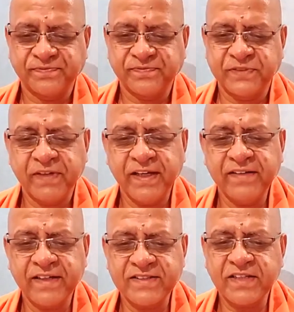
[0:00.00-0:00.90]
It's very
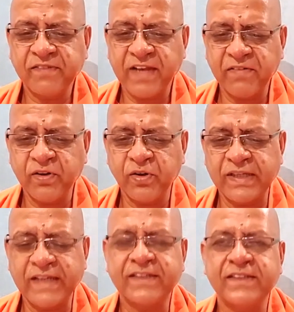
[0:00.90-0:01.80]
interesting. We never know
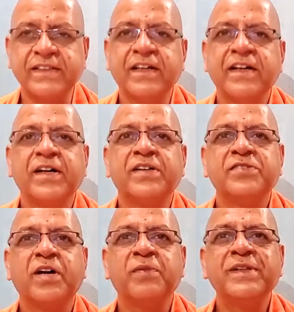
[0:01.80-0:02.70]
that
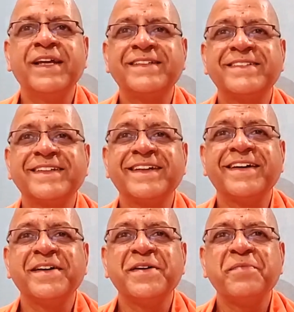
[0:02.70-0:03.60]
Swamiji has
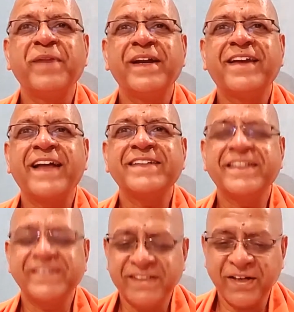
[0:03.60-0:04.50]
made
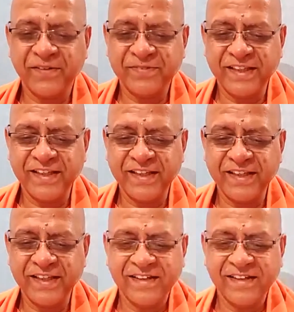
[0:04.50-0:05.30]
translation of the